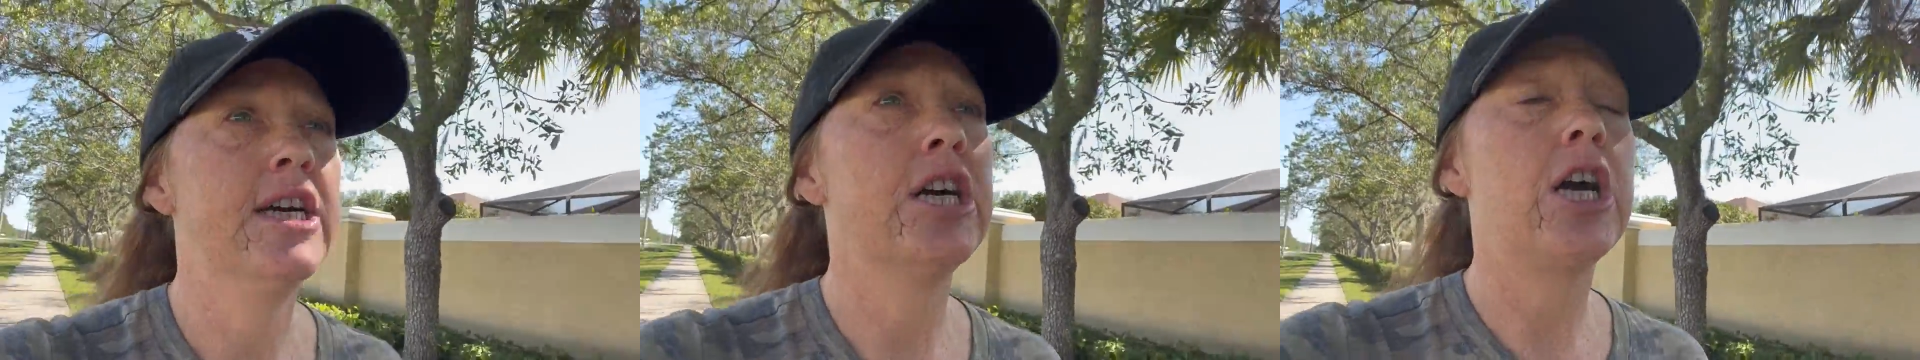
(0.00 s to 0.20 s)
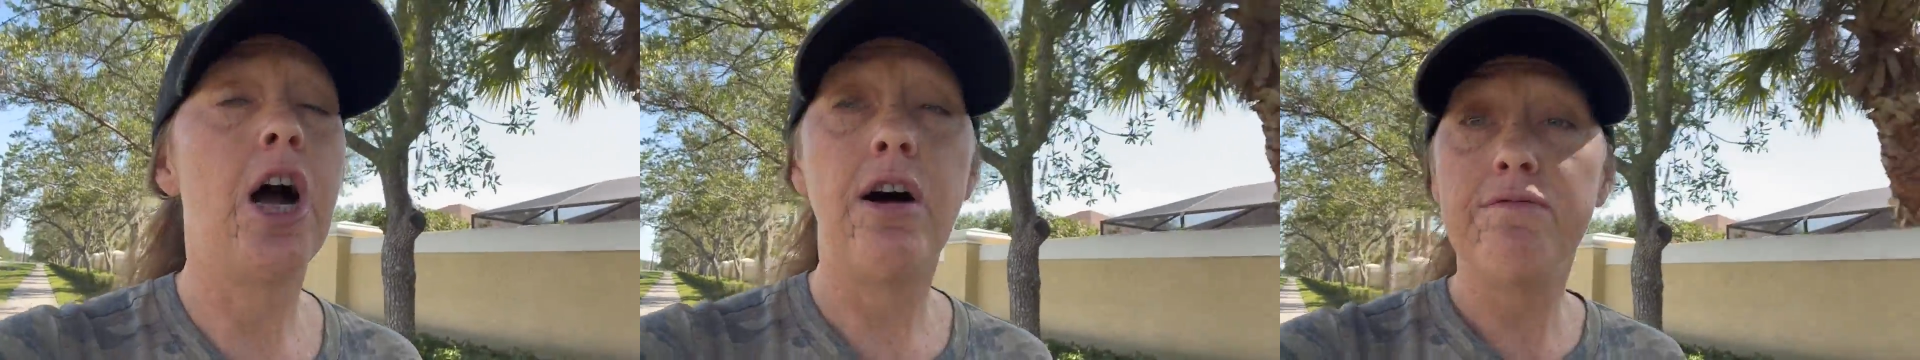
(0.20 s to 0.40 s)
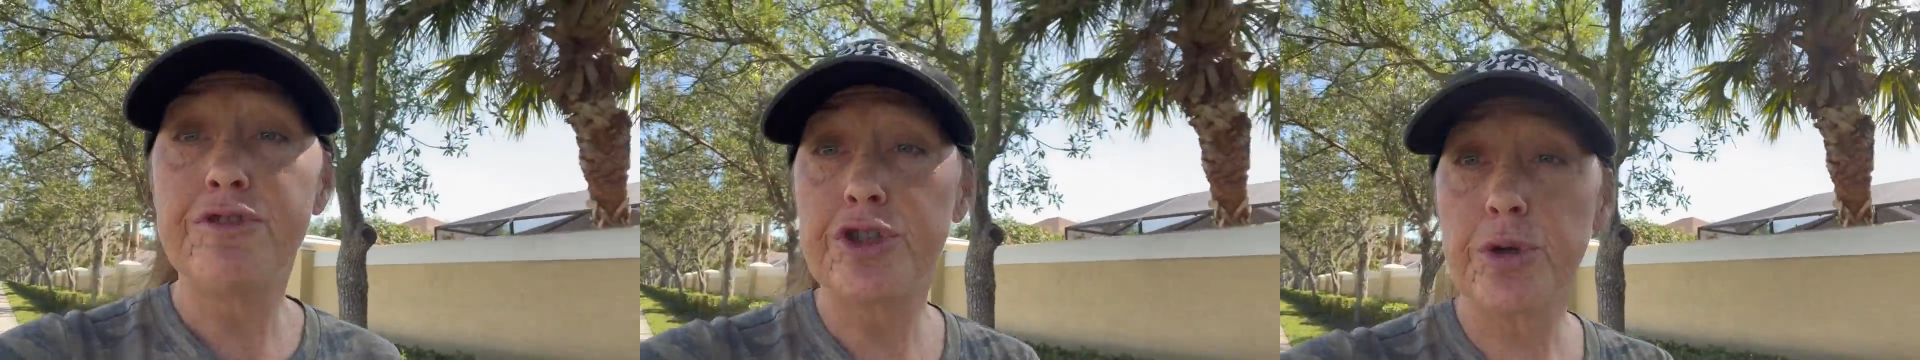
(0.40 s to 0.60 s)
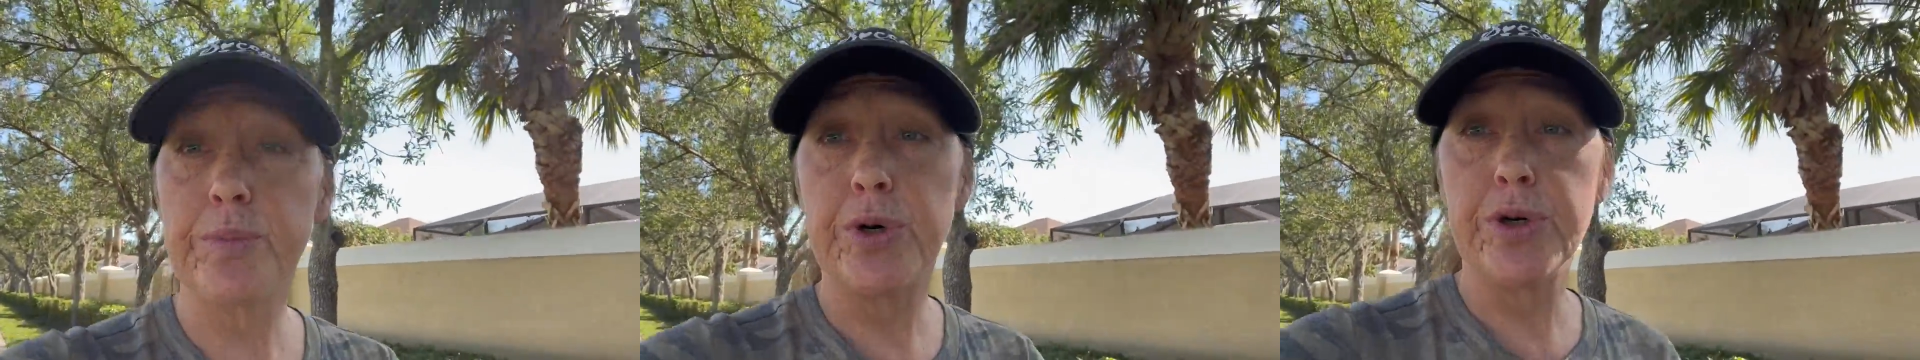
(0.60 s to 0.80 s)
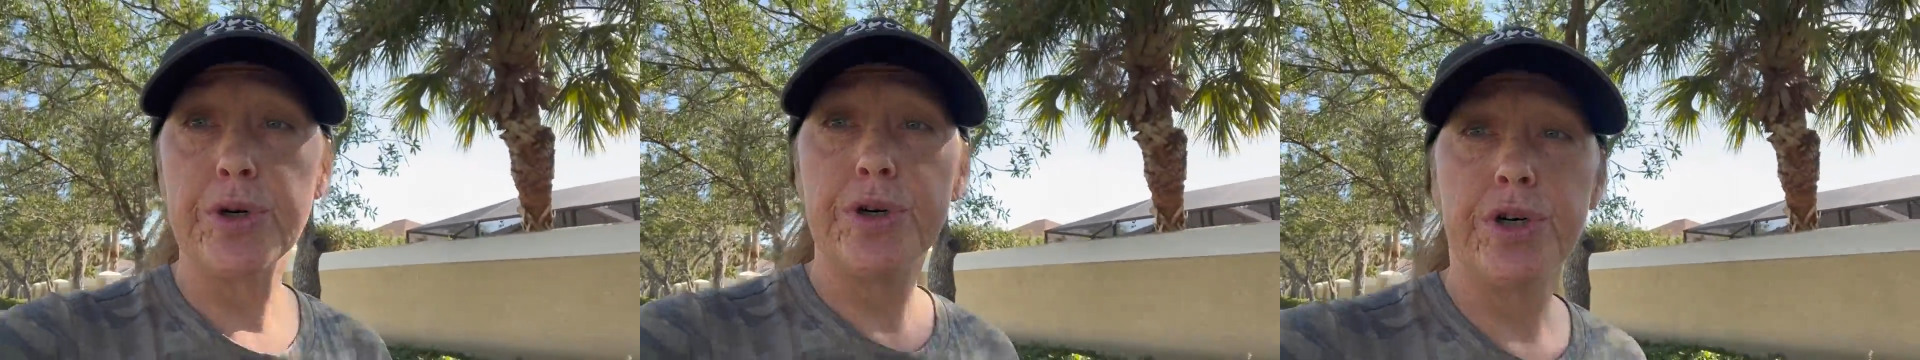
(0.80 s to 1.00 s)

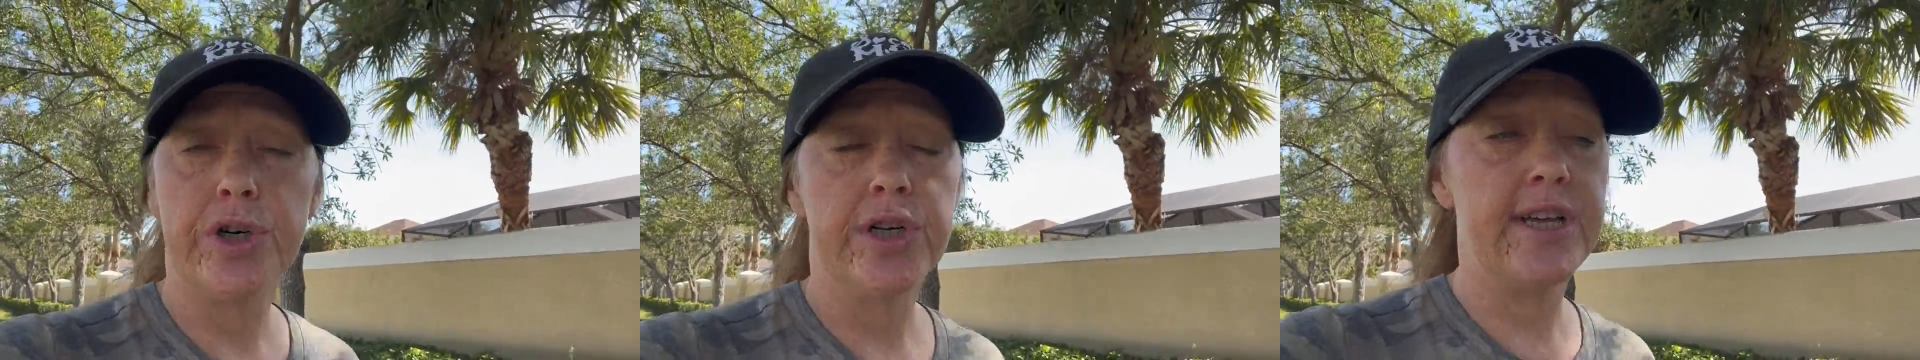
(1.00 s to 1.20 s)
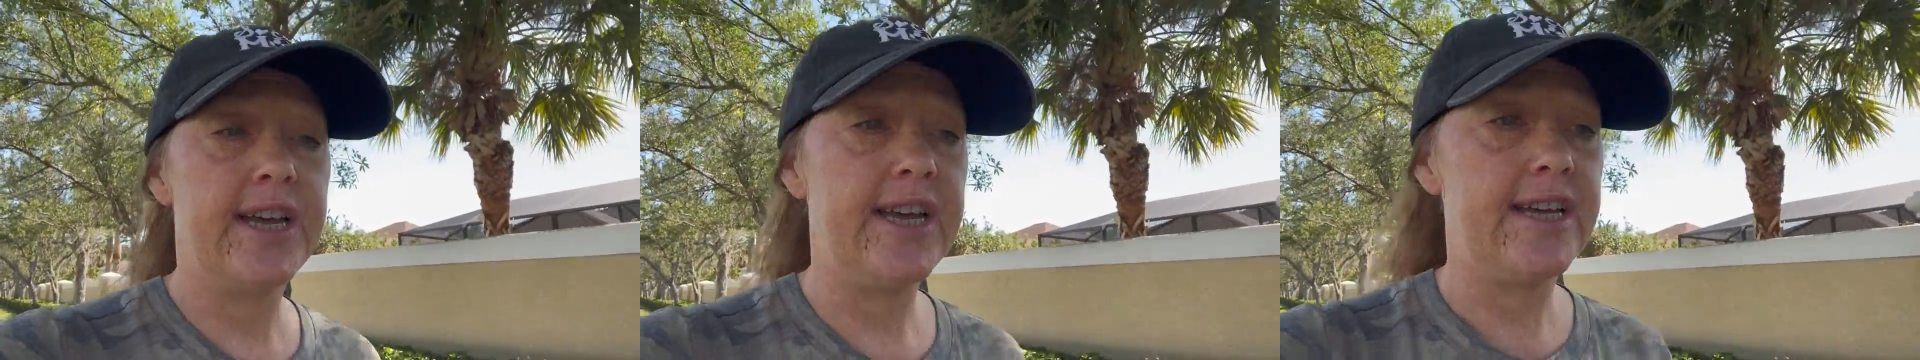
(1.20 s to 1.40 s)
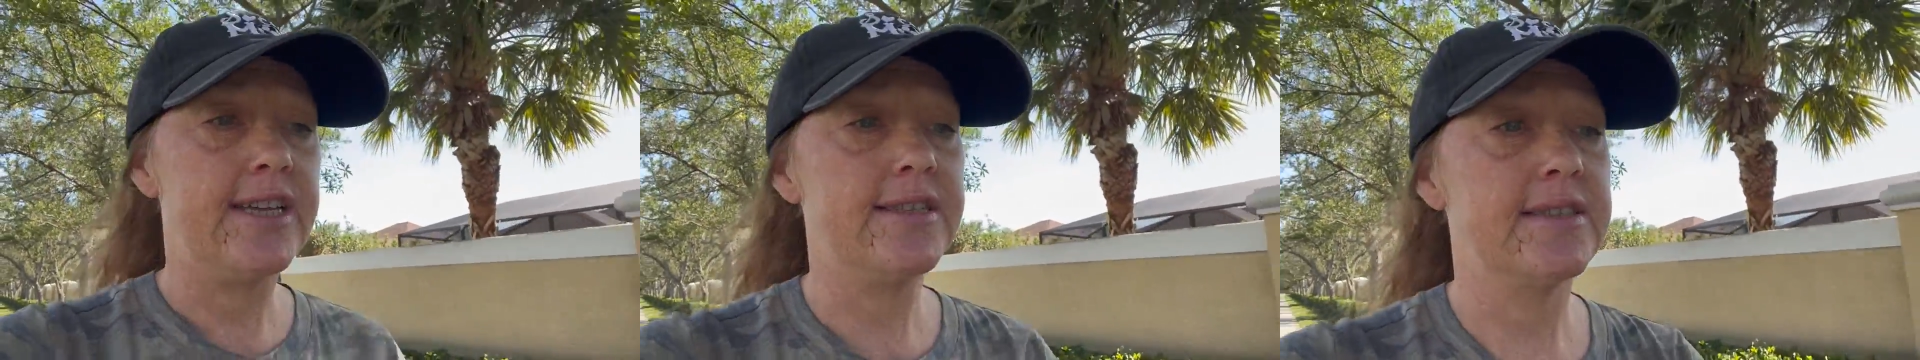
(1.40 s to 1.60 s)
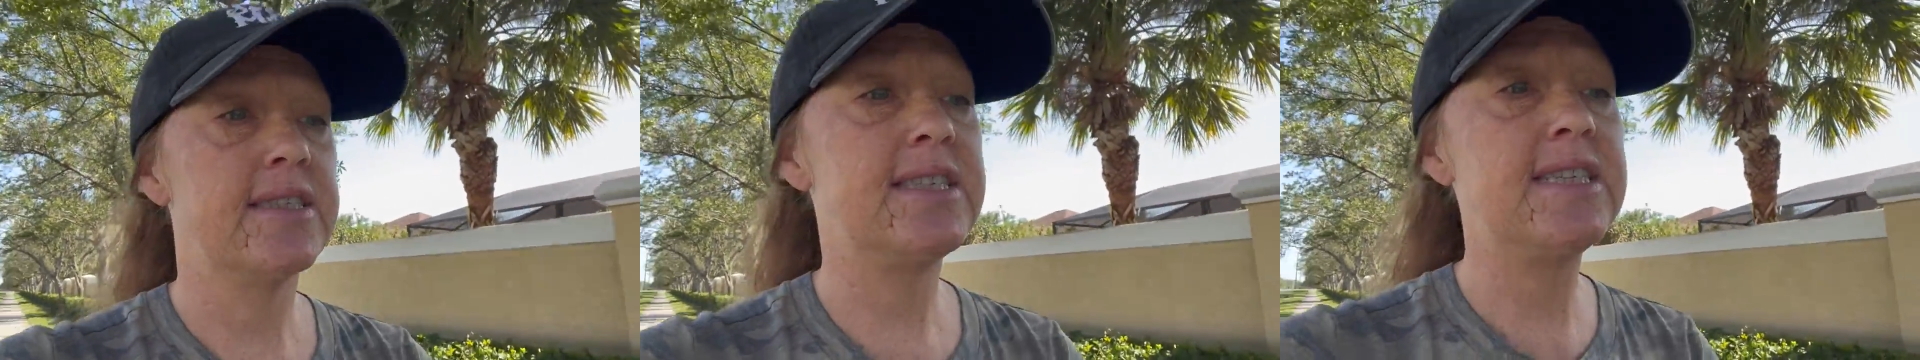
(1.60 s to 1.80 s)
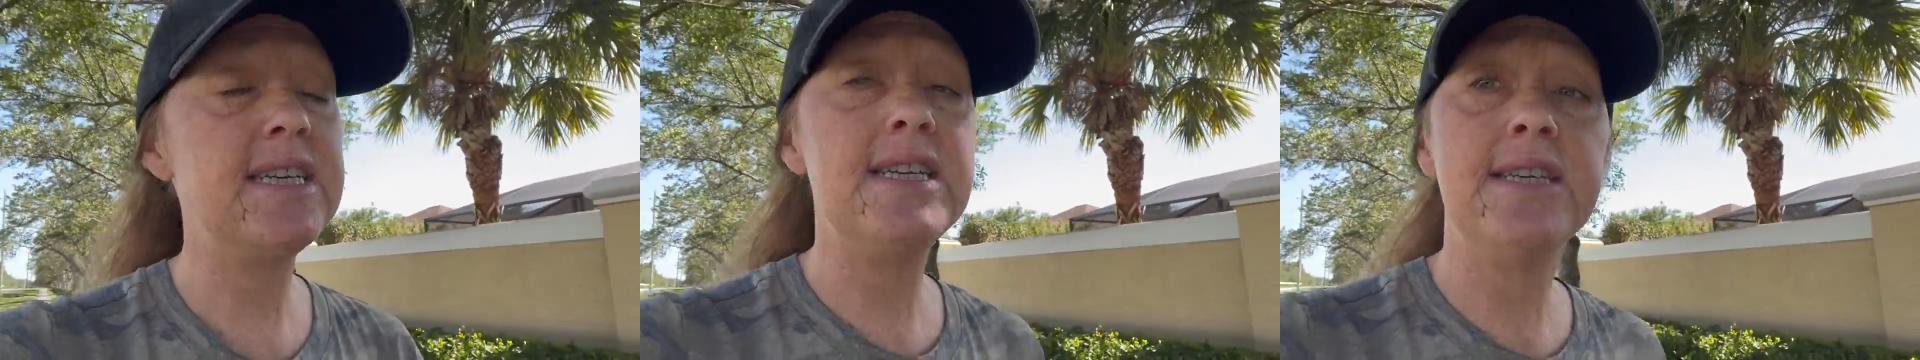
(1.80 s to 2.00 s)
comfortable and
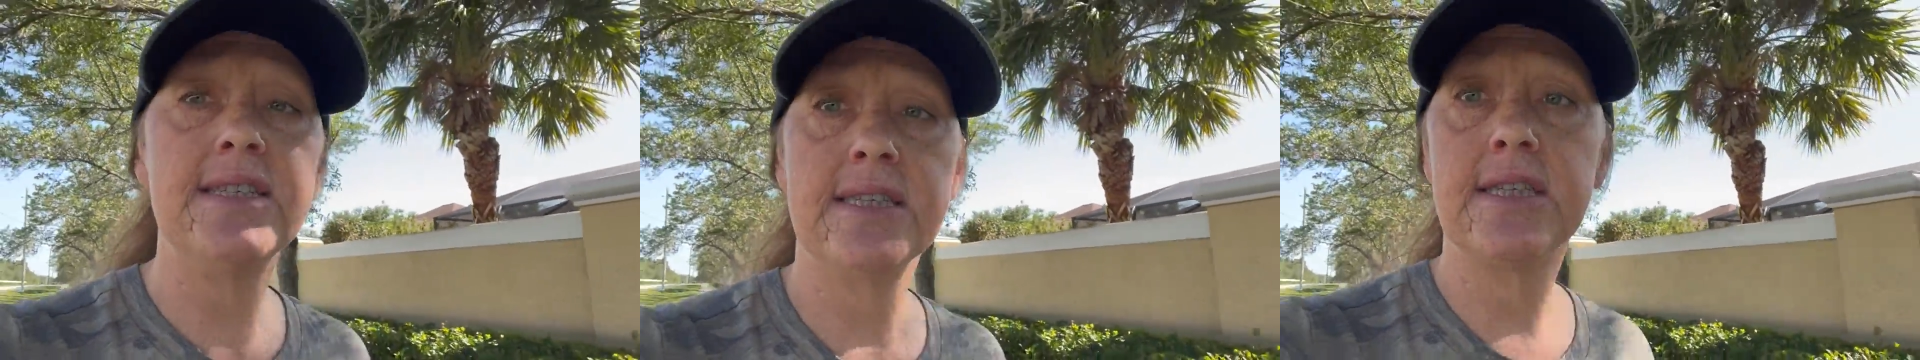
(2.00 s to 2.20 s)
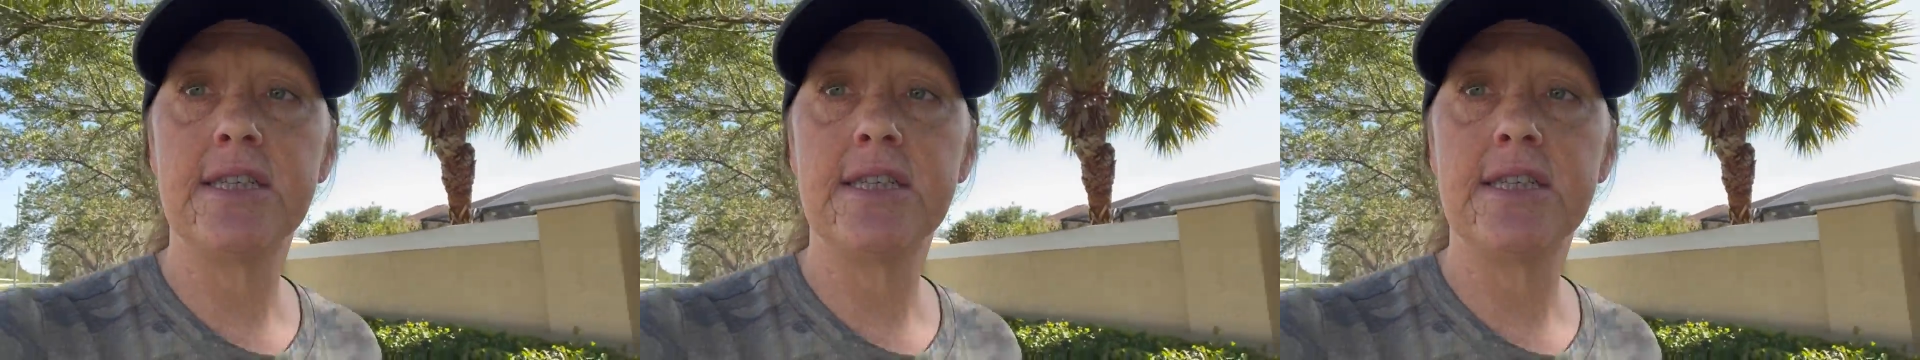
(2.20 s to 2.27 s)
sees